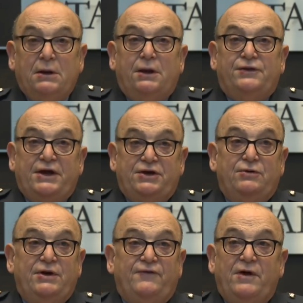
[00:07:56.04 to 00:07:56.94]
Thank you,
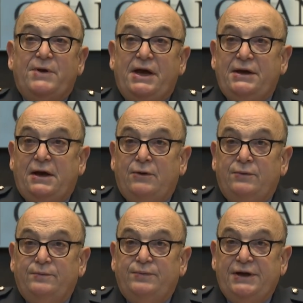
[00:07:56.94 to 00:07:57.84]
and if I may now,
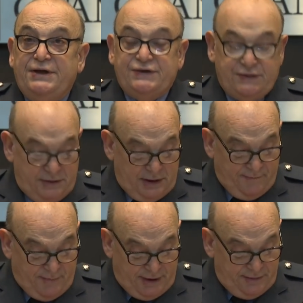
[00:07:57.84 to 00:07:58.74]
please
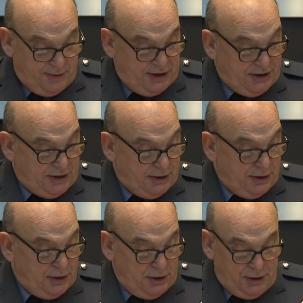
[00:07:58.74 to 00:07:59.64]
invite the media
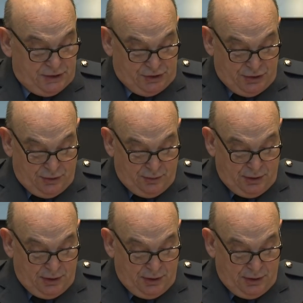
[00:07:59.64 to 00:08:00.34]
to